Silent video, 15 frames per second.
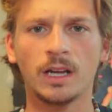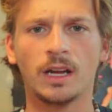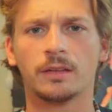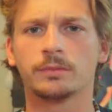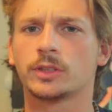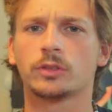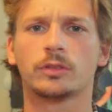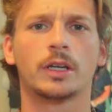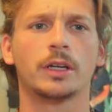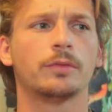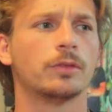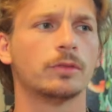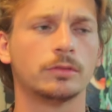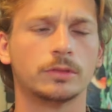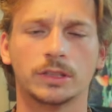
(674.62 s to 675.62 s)
I'm so
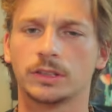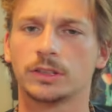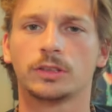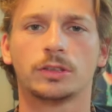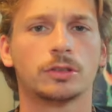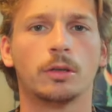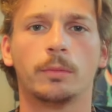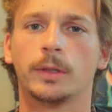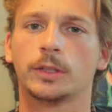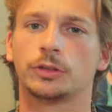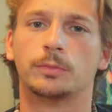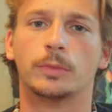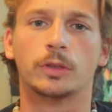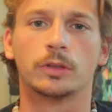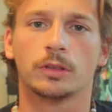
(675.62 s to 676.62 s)
grateful. This is so
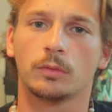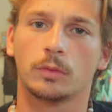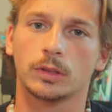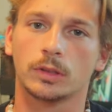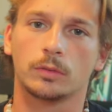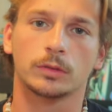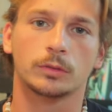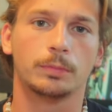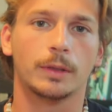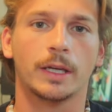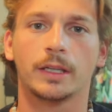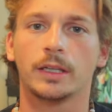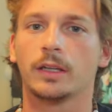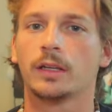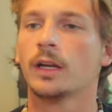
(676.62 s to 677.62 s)
much more than what I was
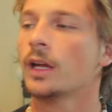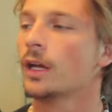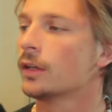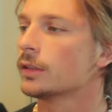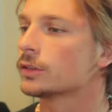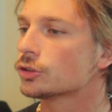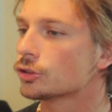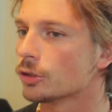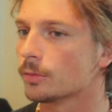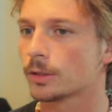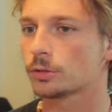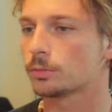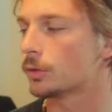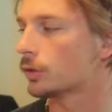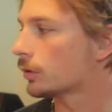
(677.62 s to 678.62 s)
planning, so
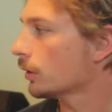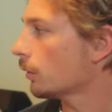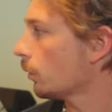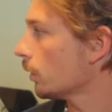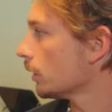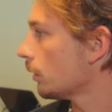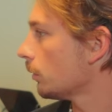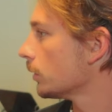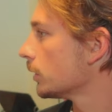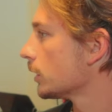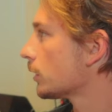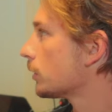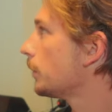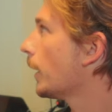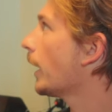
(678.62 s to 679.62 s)
much more than what I was
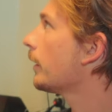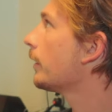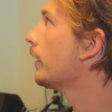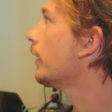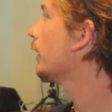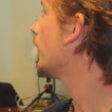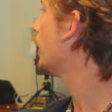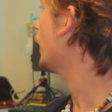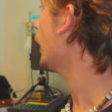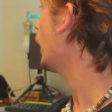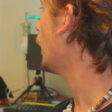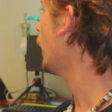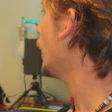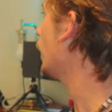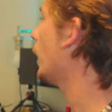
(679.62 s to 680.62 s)
expecting.
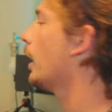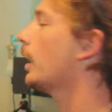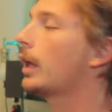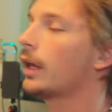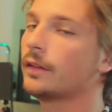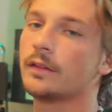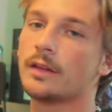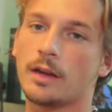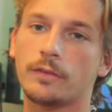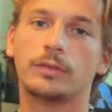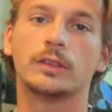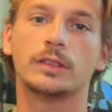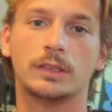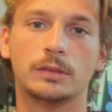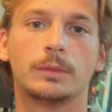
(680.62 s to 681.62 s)
And I can
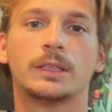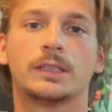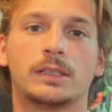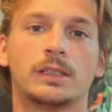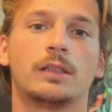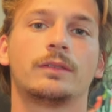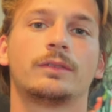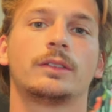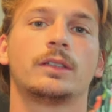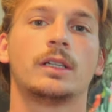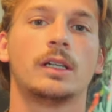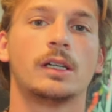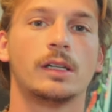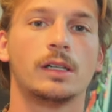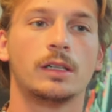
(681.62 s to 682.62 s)
definitely see myself
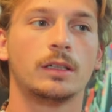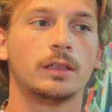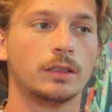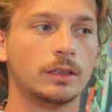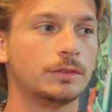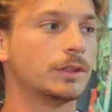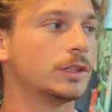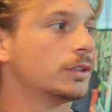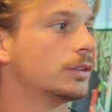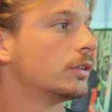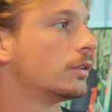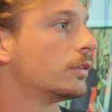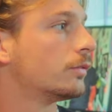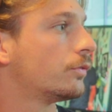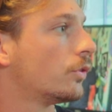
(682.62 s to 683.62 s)
live
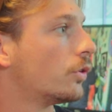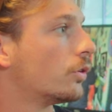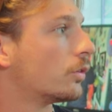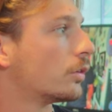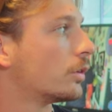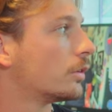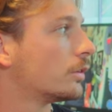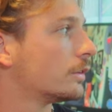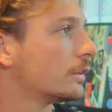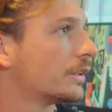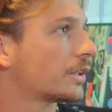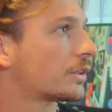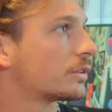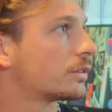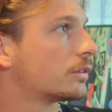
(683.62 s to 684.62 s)
here for the
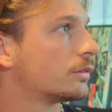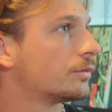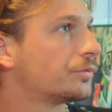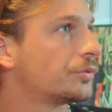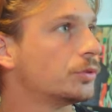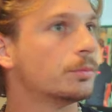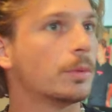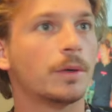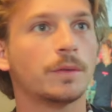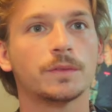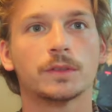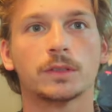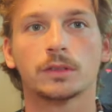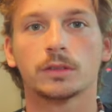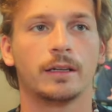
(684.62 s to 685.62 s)
next few
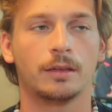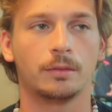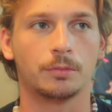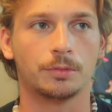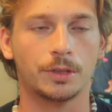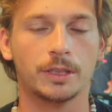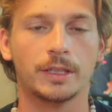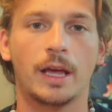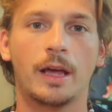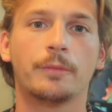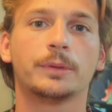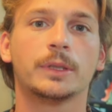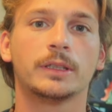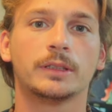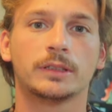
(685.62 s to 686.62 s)
months. And I'm really
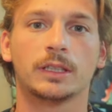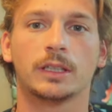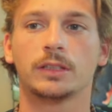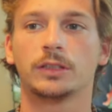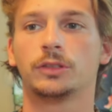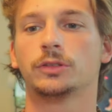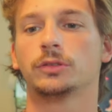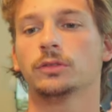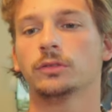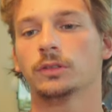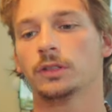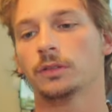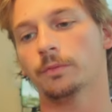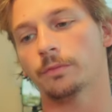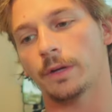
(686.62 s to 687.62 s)
happy I decided to
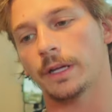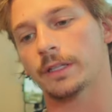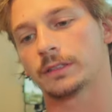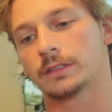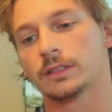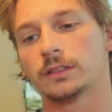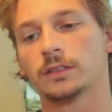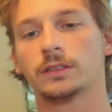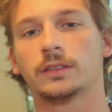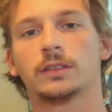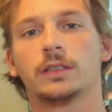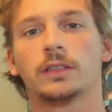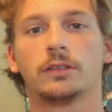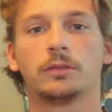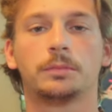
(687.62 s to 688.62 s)
invest this
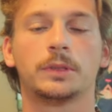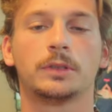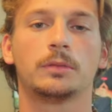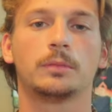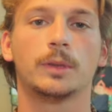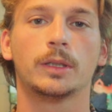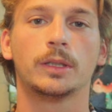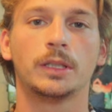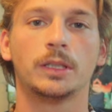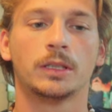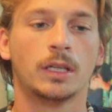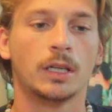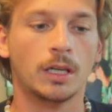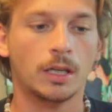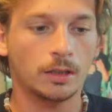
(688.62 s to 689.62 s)
little bit of money
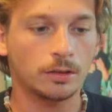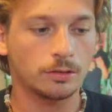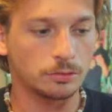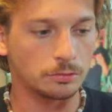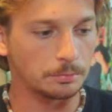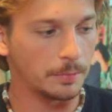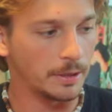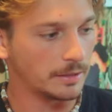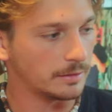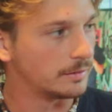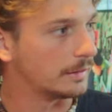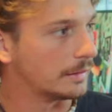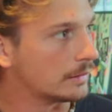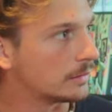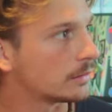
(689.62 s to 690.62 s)
to make
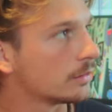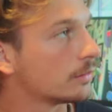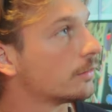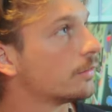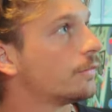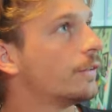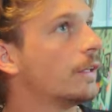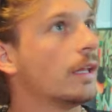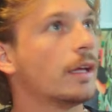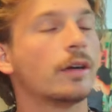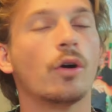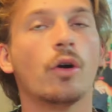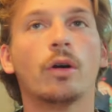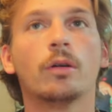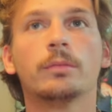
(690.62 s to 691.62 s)
this feel like
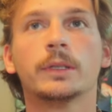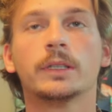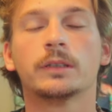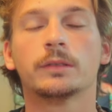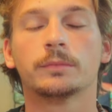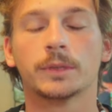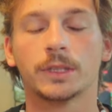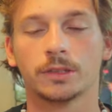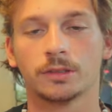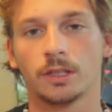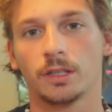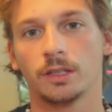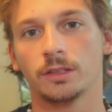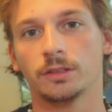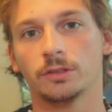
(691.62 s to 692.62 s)
home, because
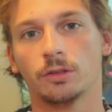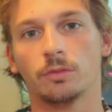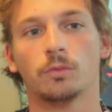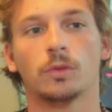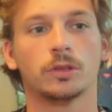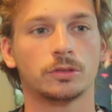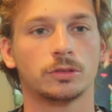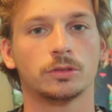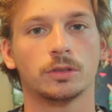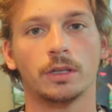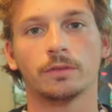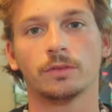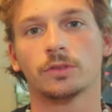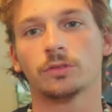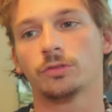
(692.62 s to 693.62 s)
I don't want to
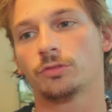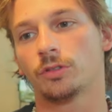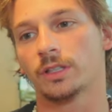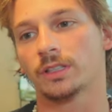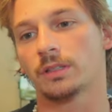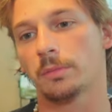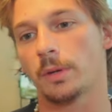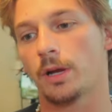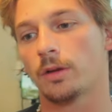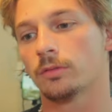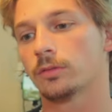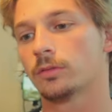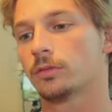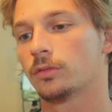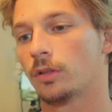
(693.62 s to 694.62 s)
have to stress
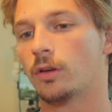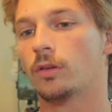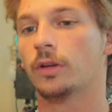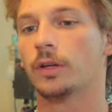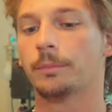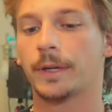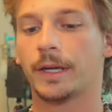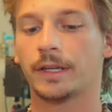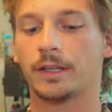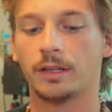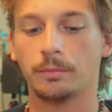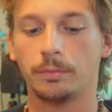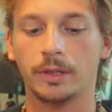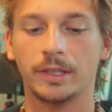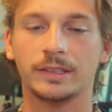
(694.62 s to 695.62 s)
about going back in
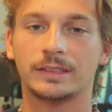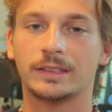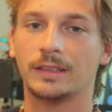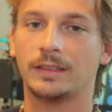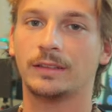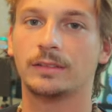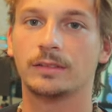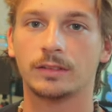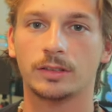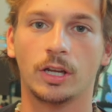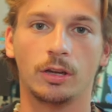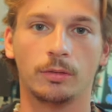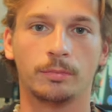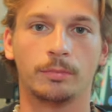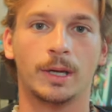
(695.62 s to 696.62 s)
a place that is
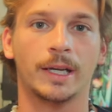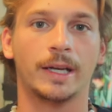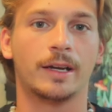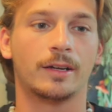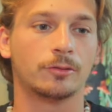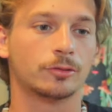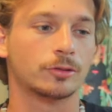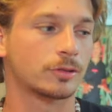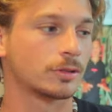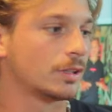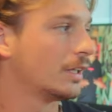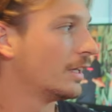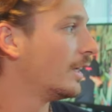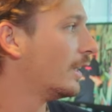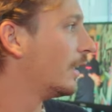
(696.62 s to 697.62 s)
not my house.
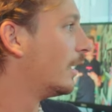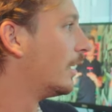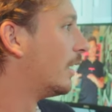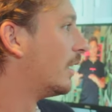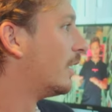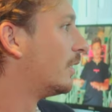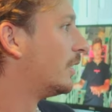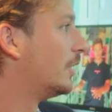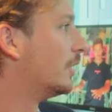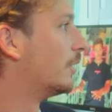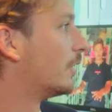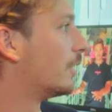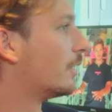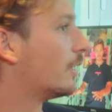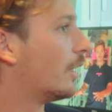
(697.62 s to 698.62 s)

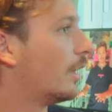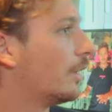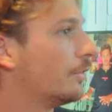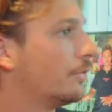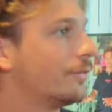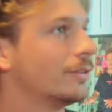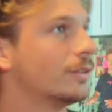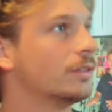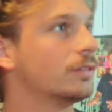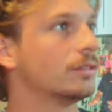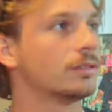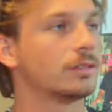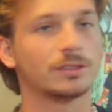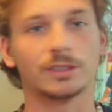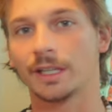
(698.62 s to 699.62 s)
Here I
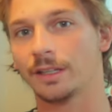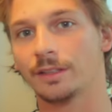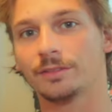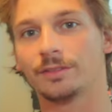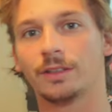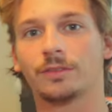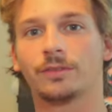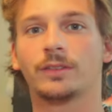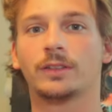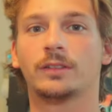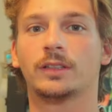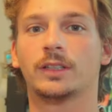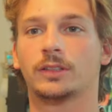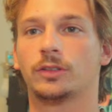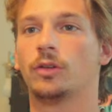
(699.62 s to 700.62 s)
feel safe, I
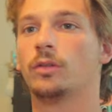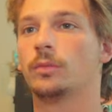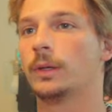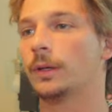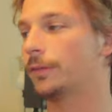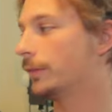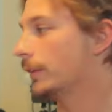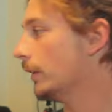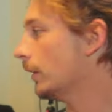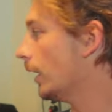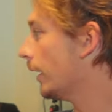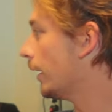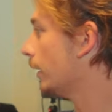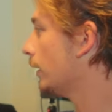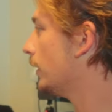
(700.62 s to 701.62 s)
feel at home, I feel
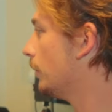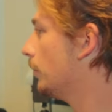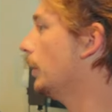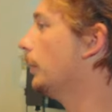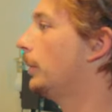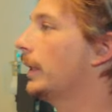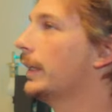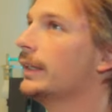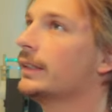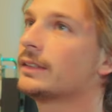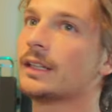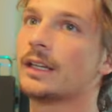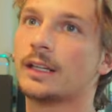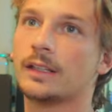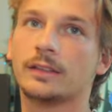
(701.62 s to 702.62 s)
like in my
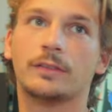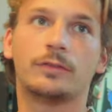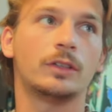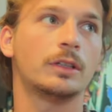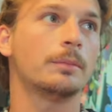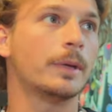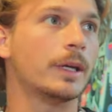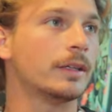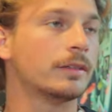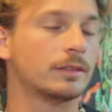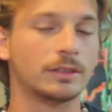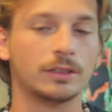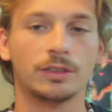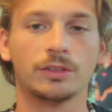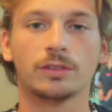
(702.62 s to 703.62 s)
place, and I definitely made
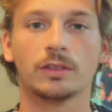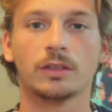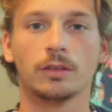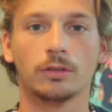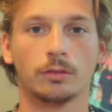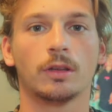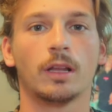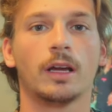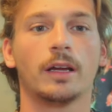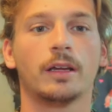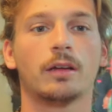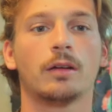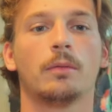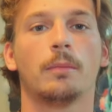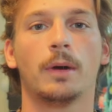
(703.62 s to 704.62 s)
this look like
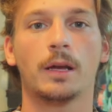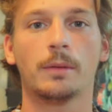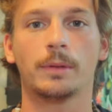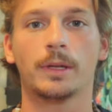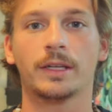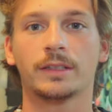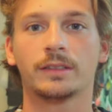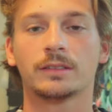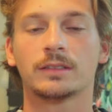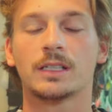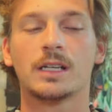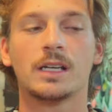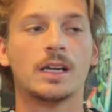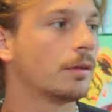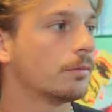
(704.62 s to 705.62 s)
my place.
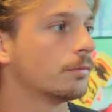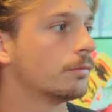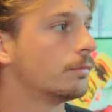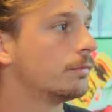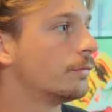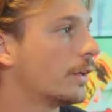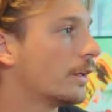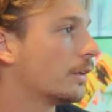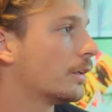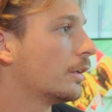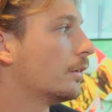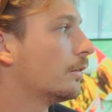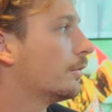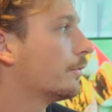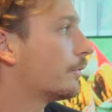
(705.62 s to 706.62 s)
I'm
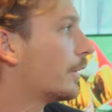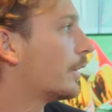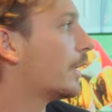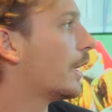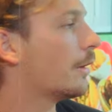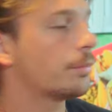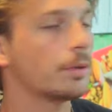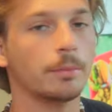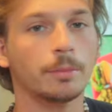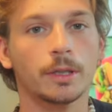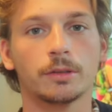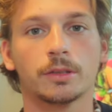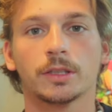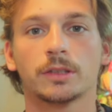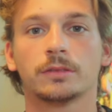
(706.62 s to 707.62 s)
very, very happy
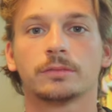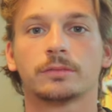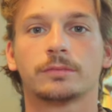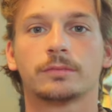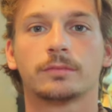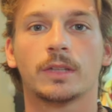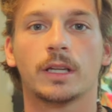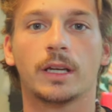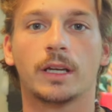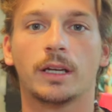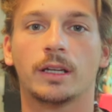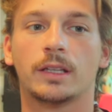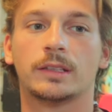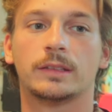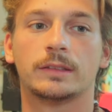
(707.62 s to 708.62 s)
about it.
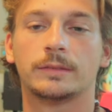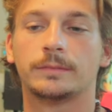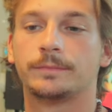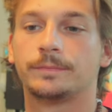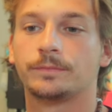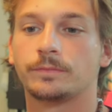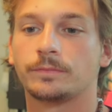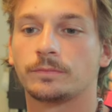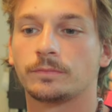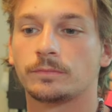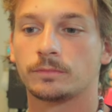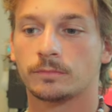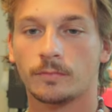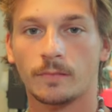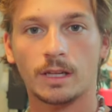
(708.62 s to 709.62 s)
And
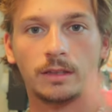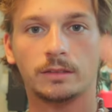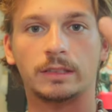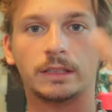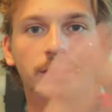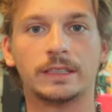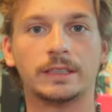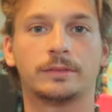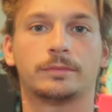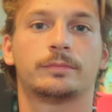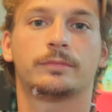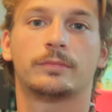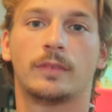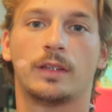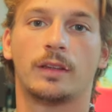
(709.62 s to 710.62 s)
that's it.
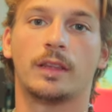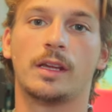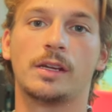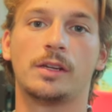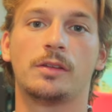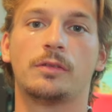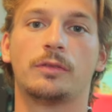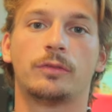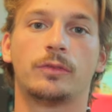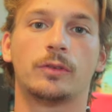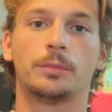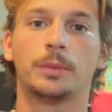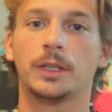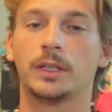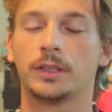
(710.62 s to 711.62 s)
Thank you
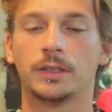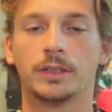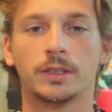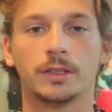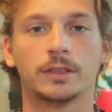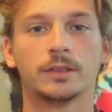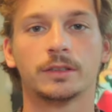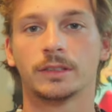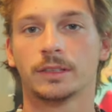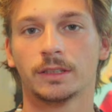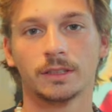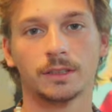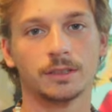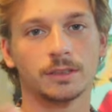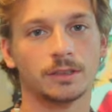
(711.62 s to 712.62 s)
for being here.
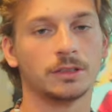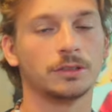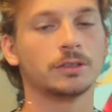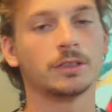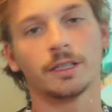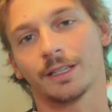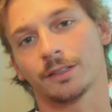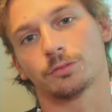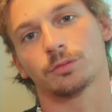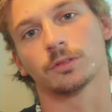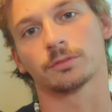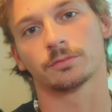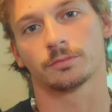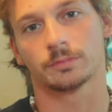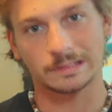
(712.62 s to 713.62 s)
See you in the next
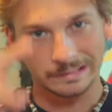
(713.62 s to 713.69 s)
one.